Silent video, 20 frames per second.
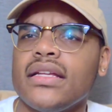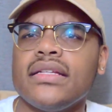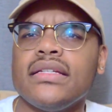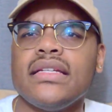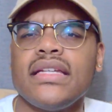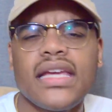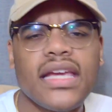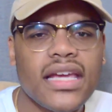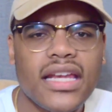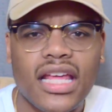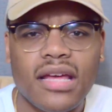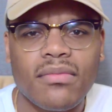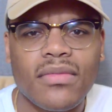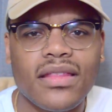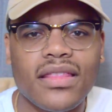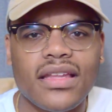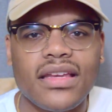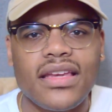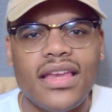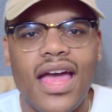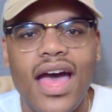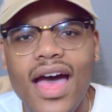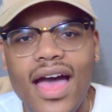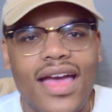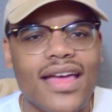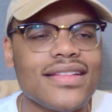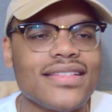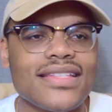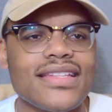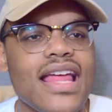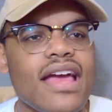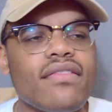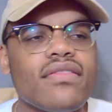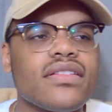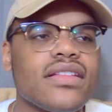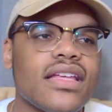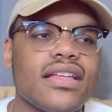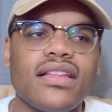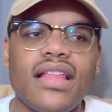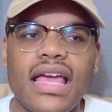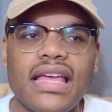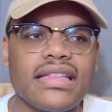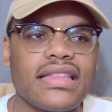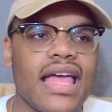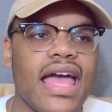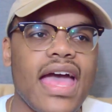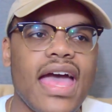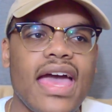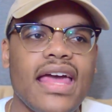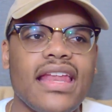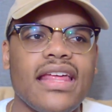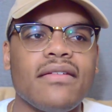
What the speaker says: kneeing him in the nuts and everything like that.